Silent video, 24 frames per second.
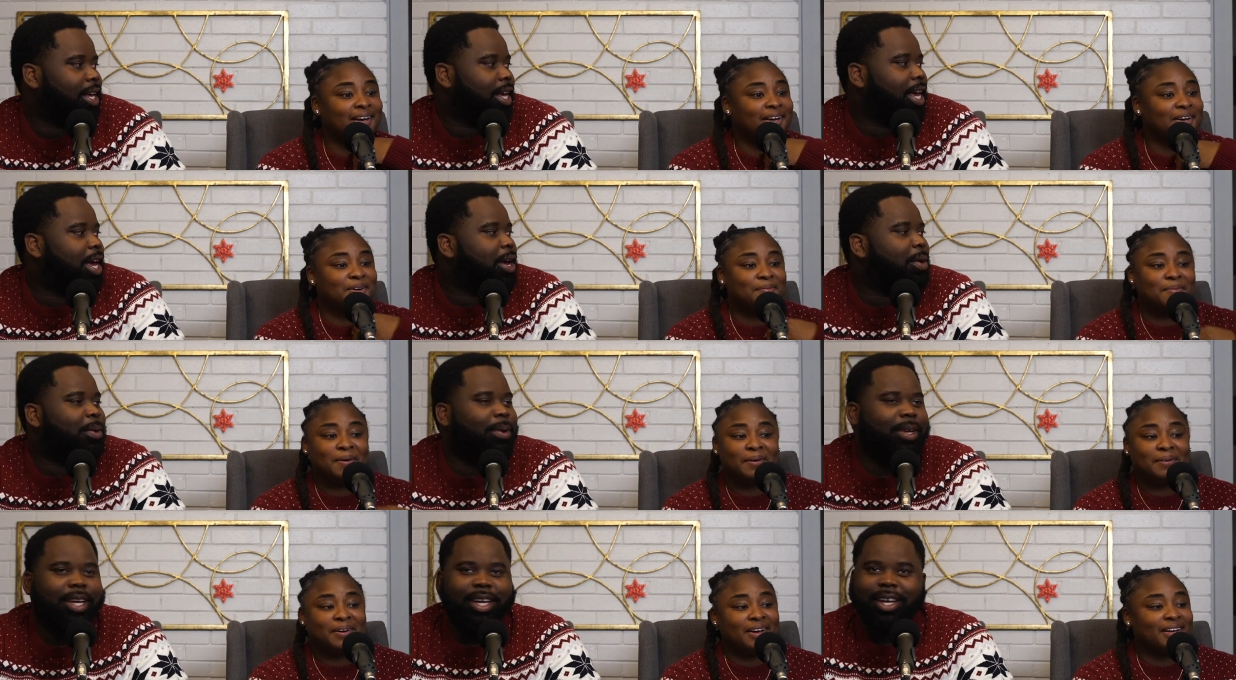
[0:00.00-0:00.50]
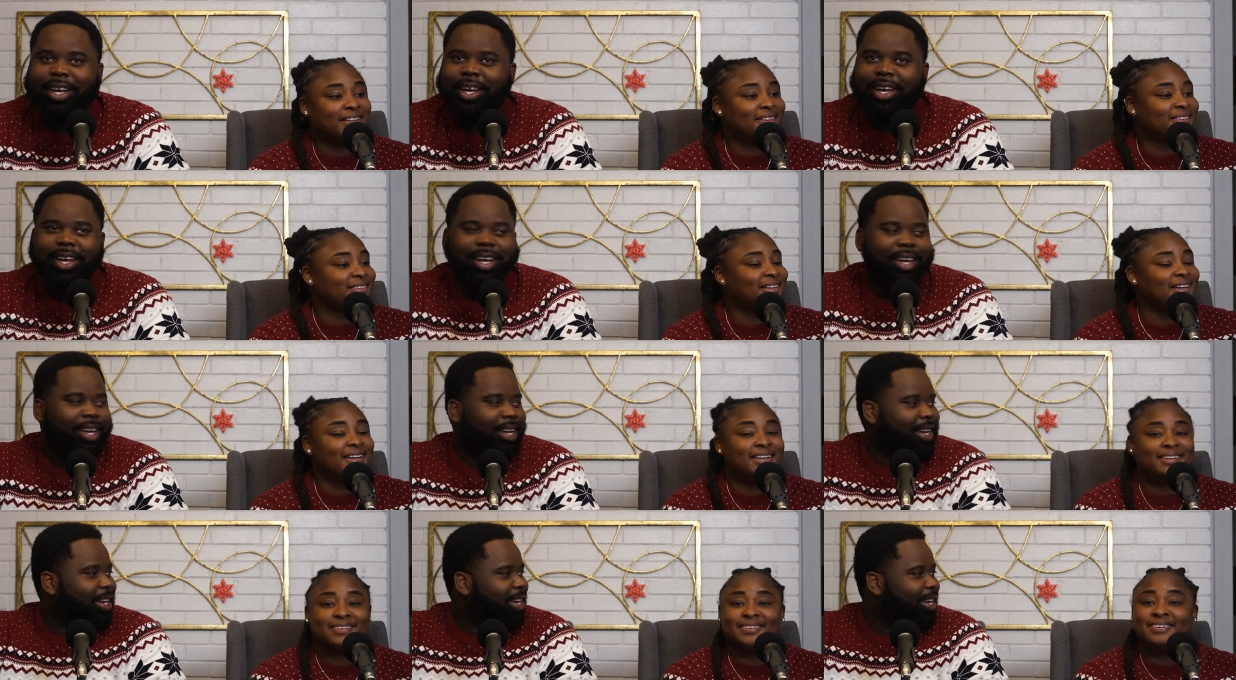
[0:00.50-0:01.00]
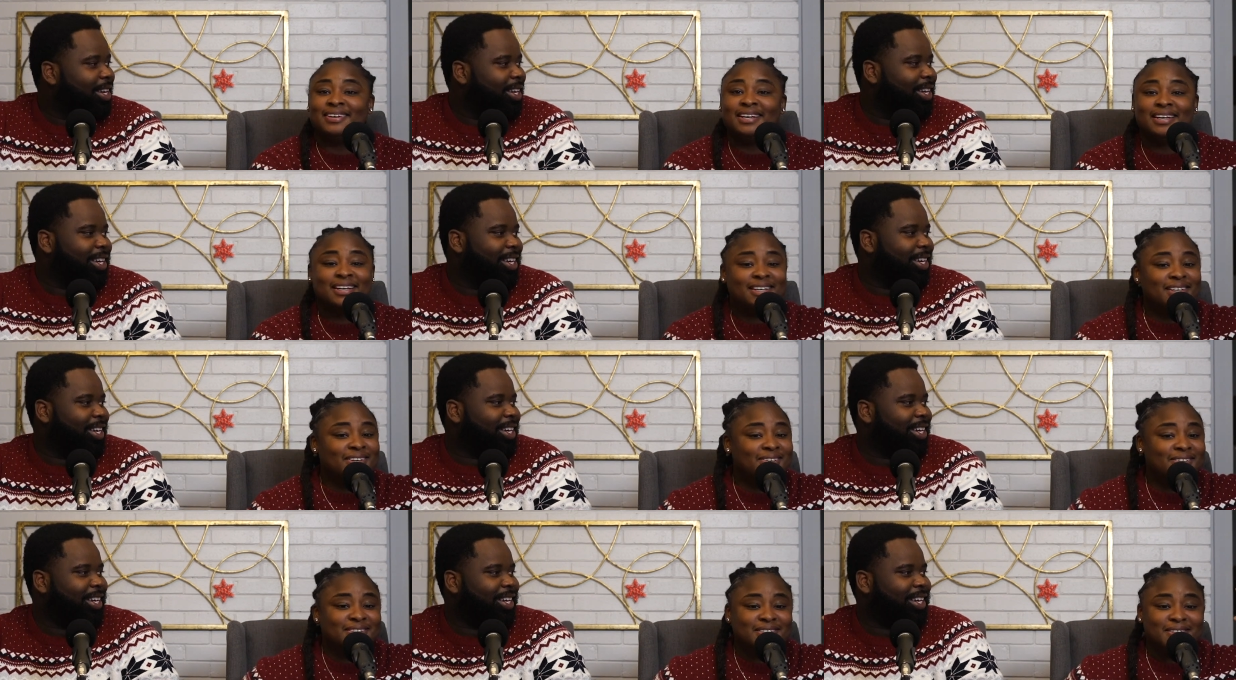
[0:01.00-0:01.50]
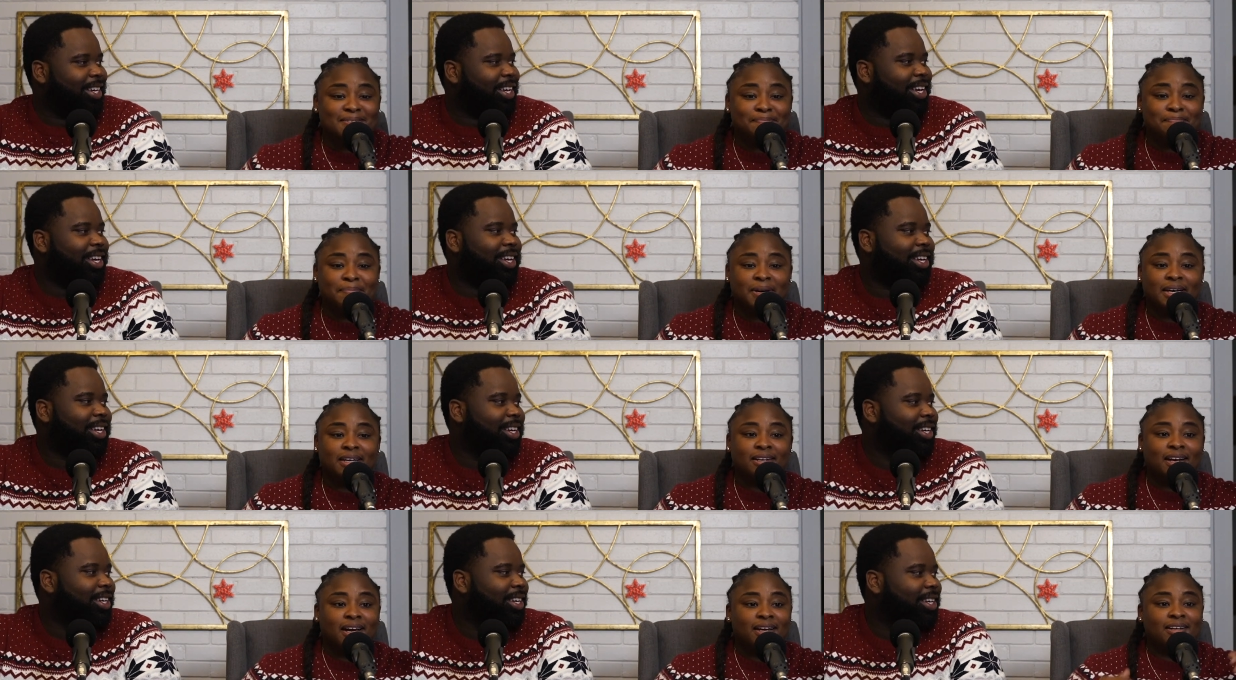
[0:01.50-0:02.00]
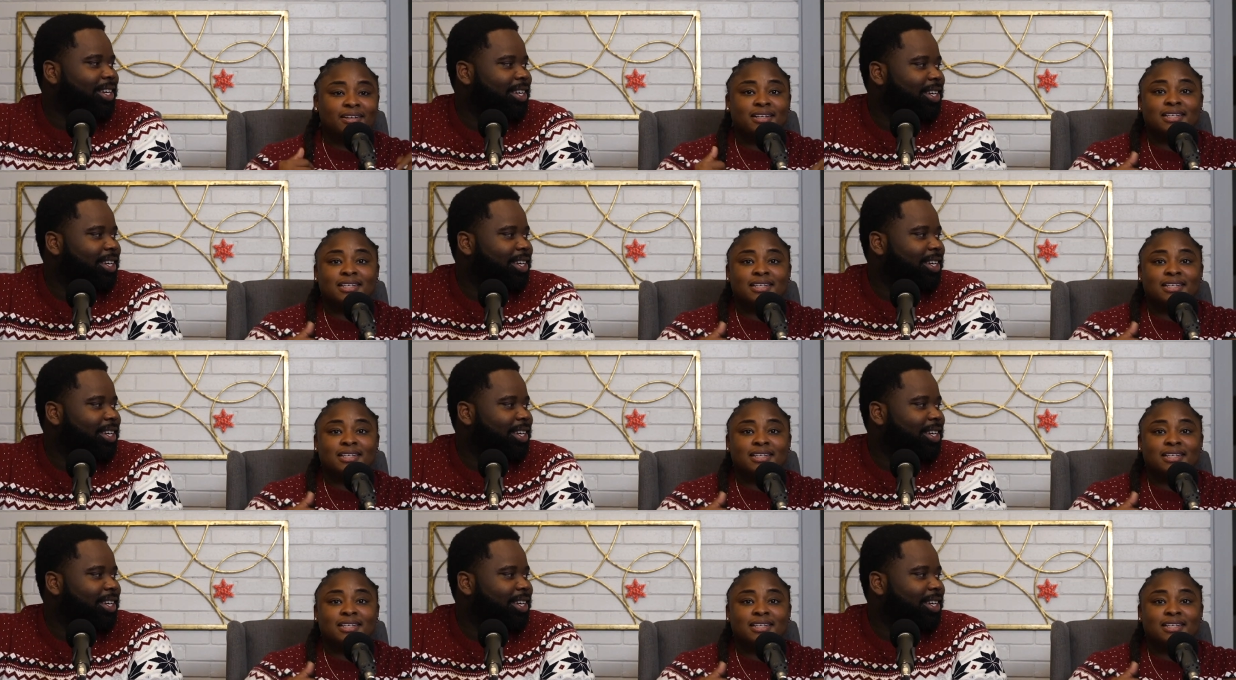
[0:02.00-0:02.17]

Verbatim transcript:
Speaker 1: everybody, like thank you. This was the best. Like